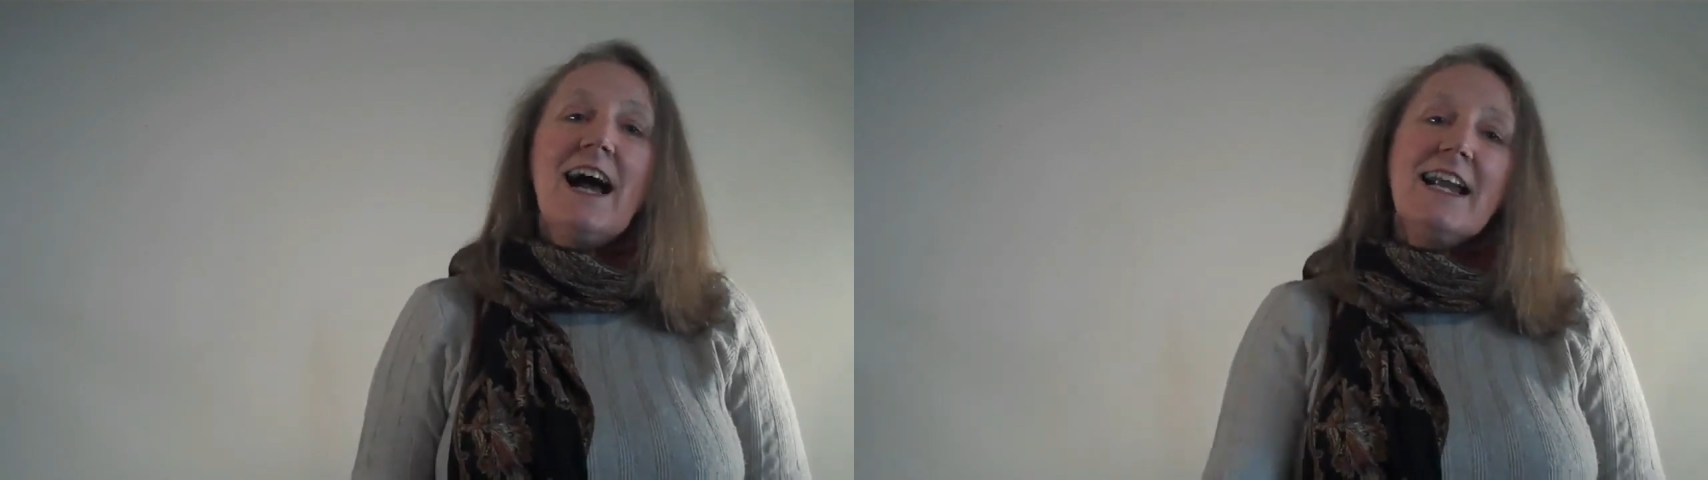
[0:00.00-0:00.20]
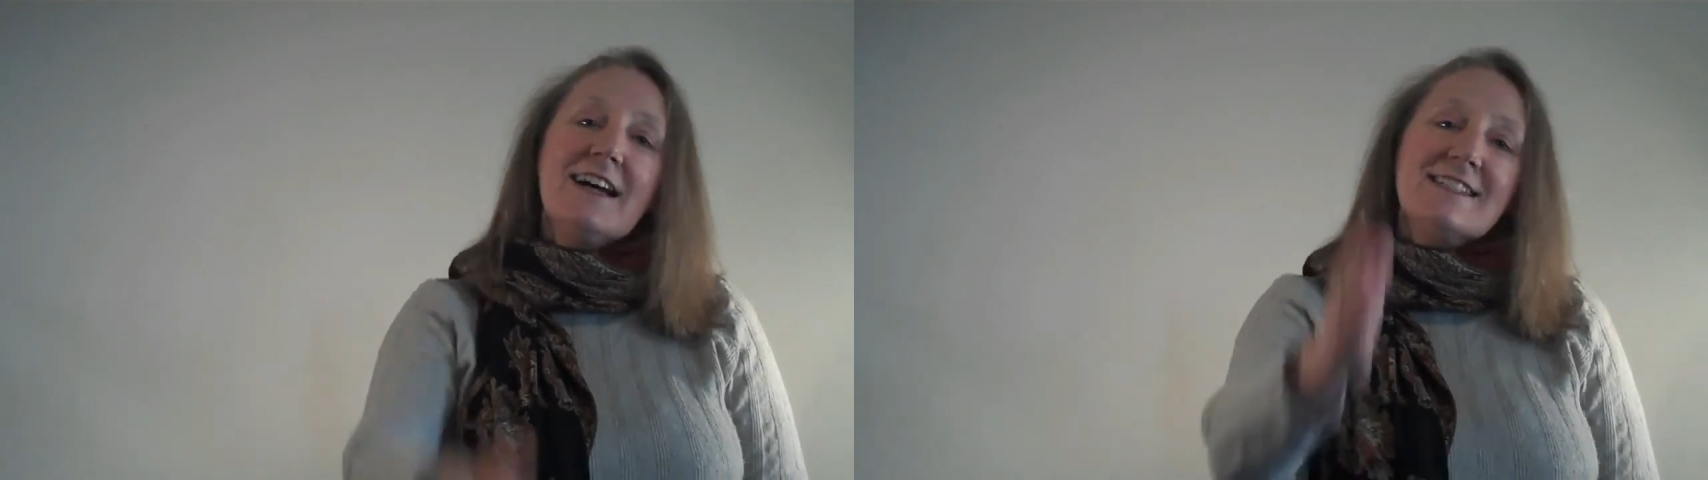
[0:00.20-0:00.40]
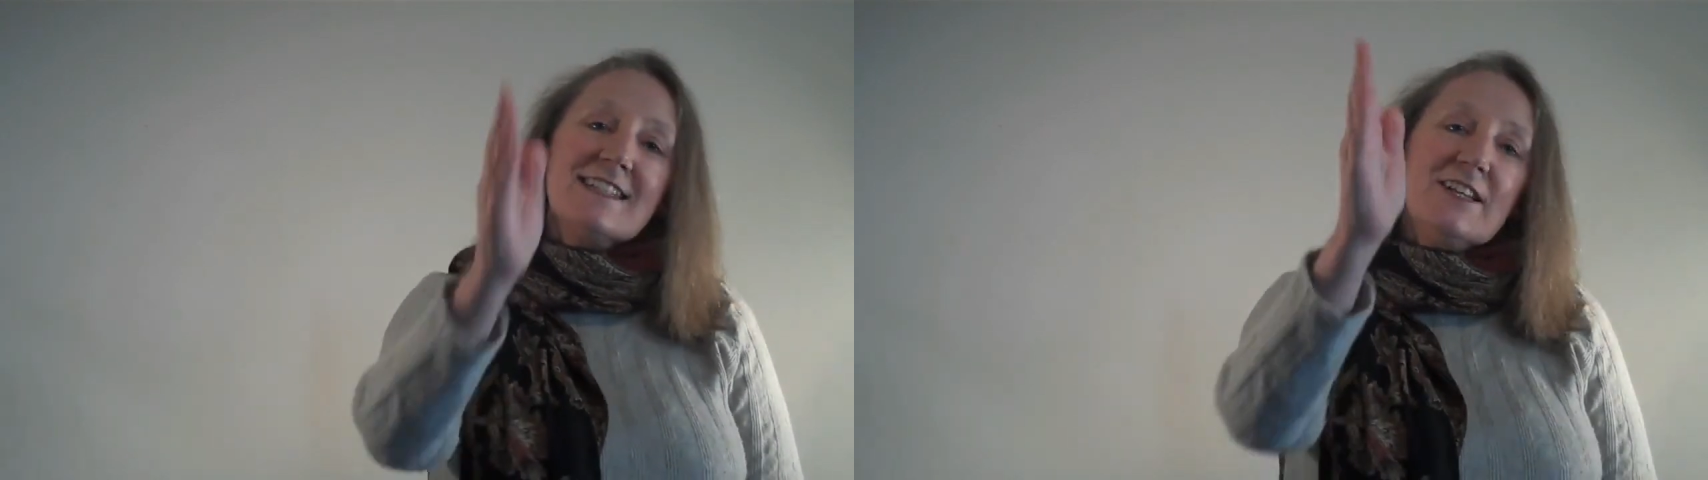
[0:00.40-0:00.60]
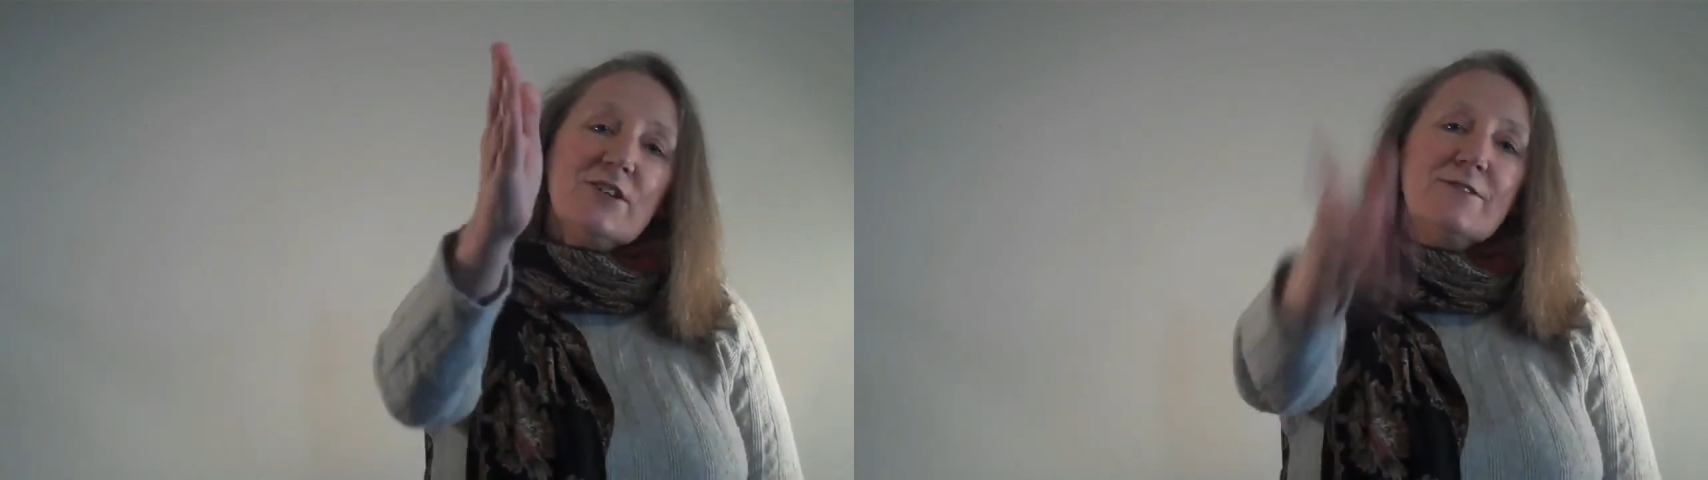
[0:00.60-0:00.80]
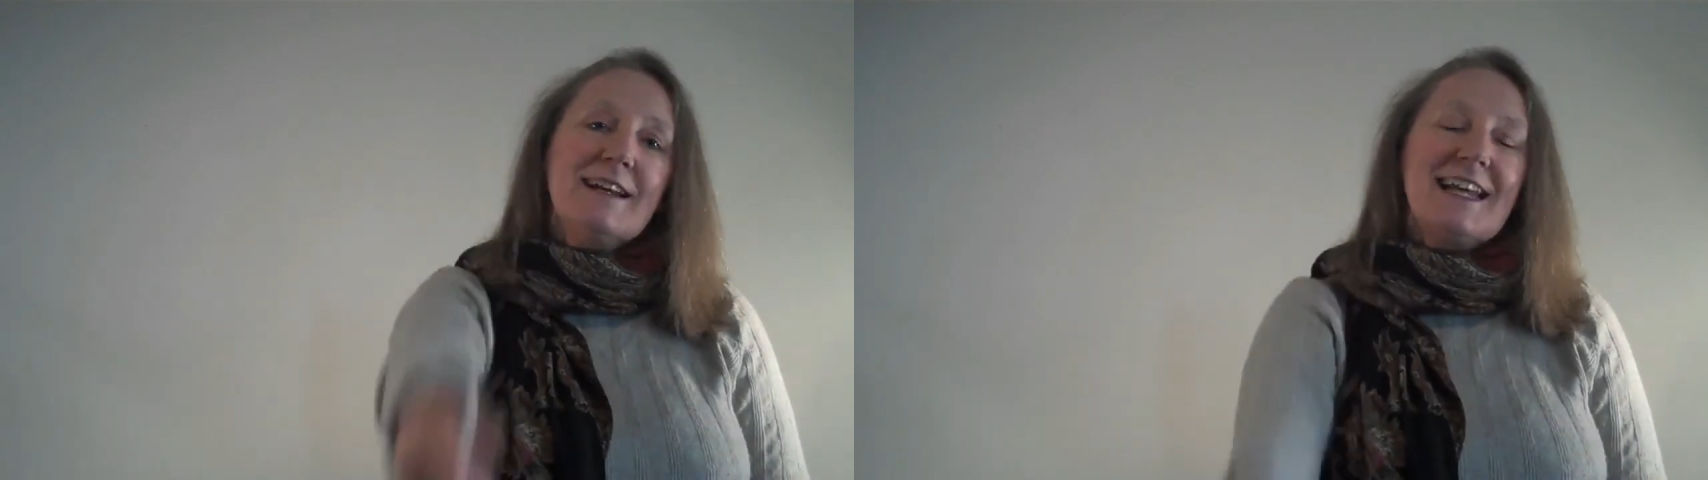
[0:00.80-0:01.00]
and I'll see
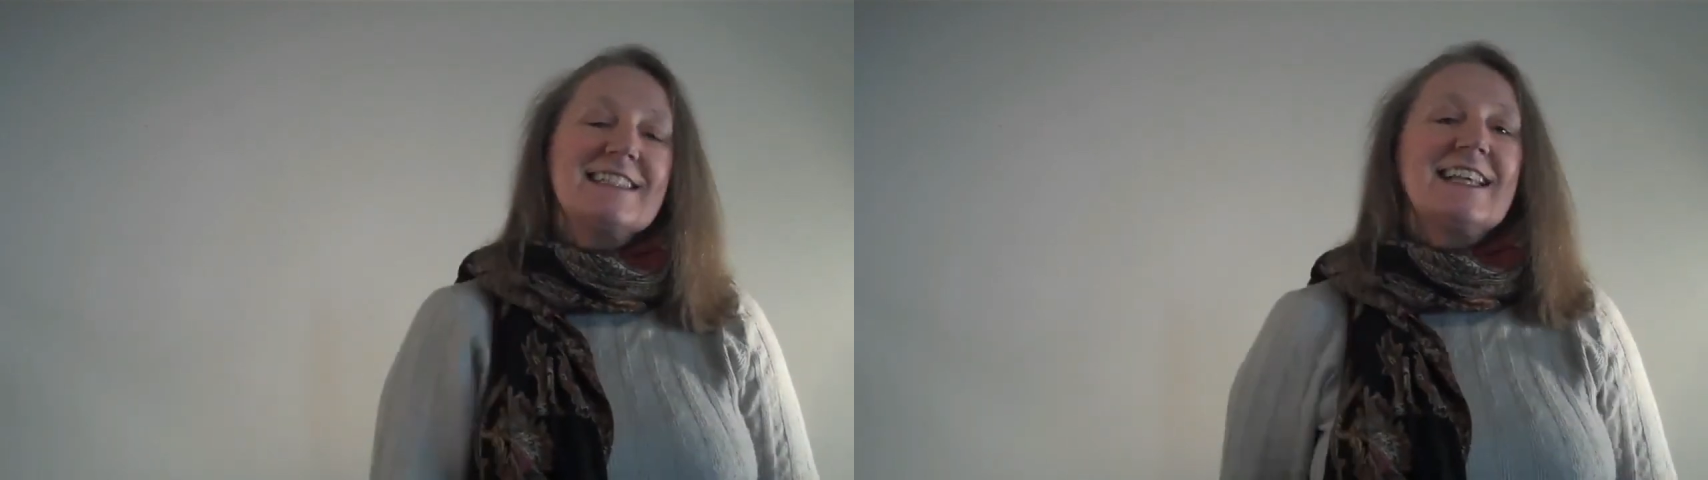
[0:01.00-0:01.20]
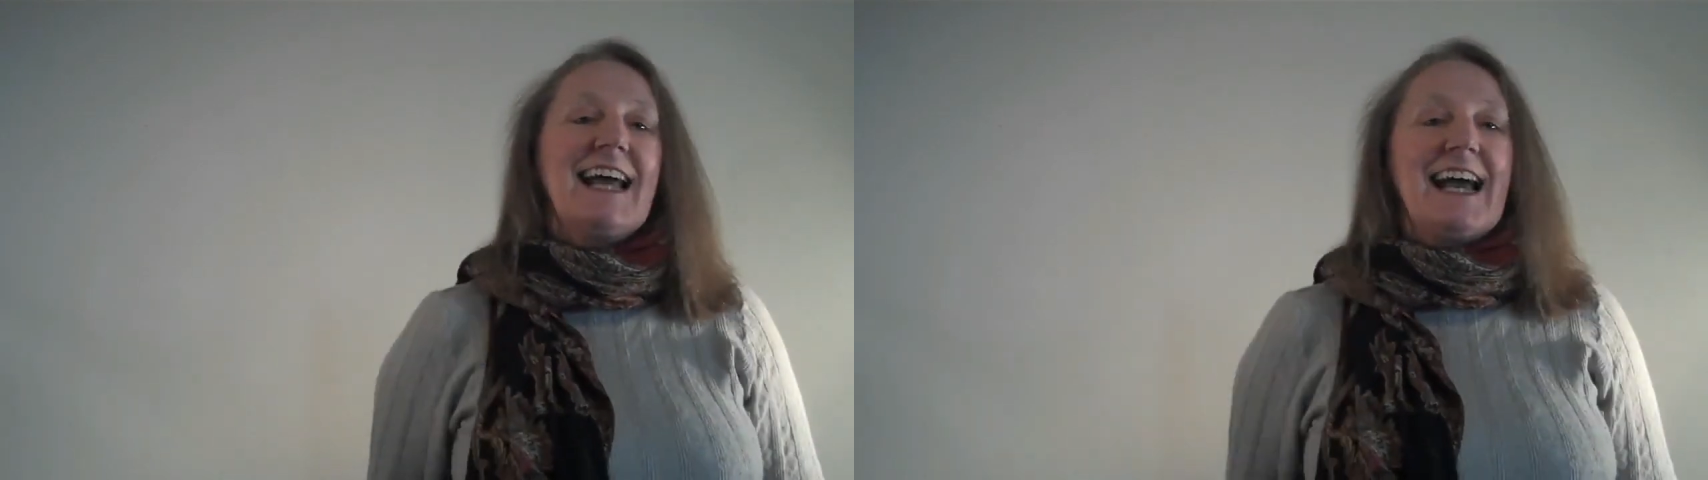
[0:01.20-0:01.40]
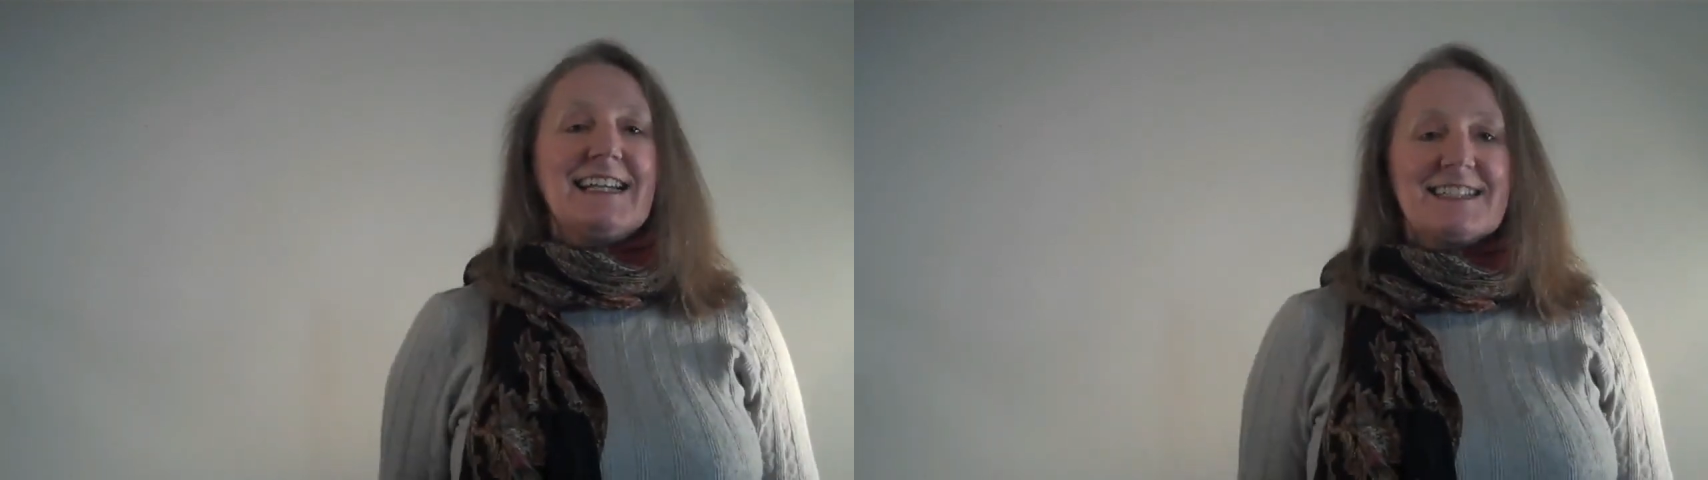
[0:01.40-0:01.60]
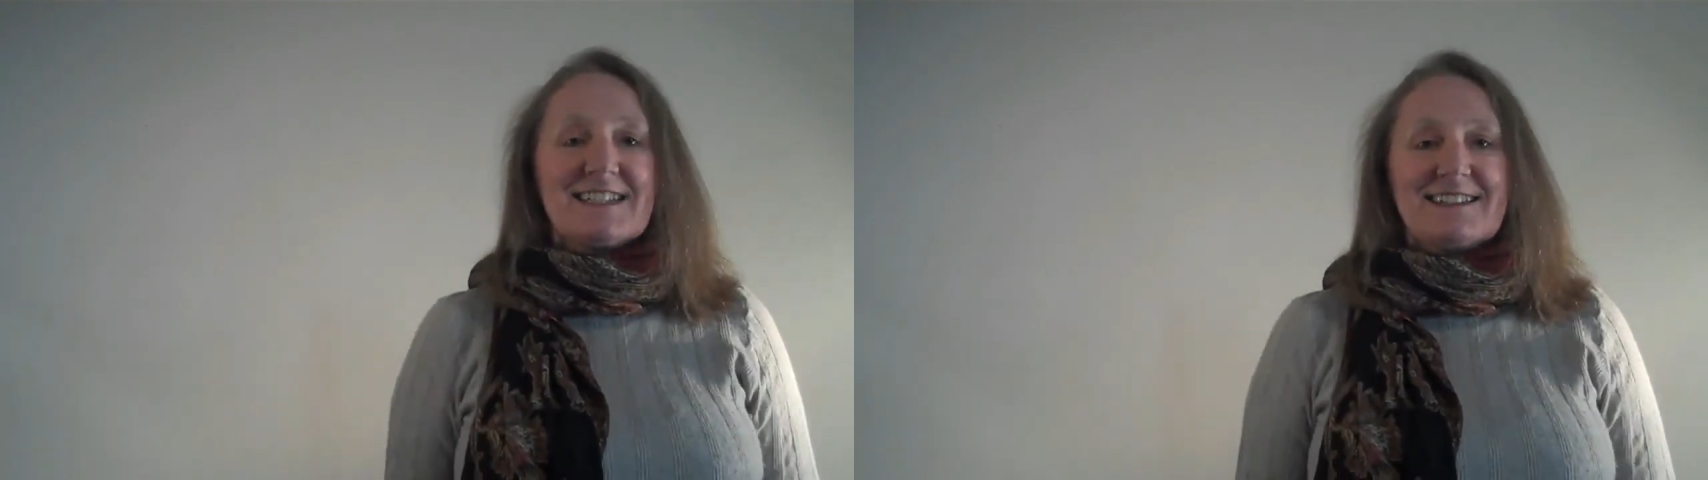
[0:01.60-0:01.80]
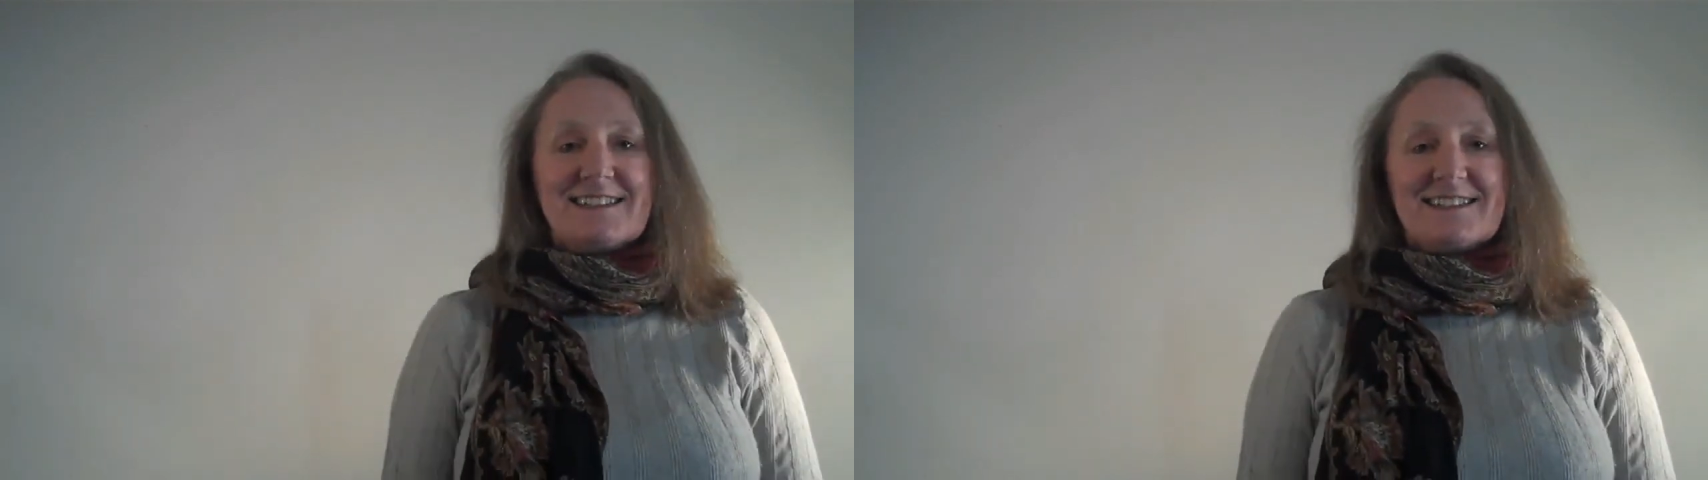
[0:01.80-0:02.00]
you in lesson 8.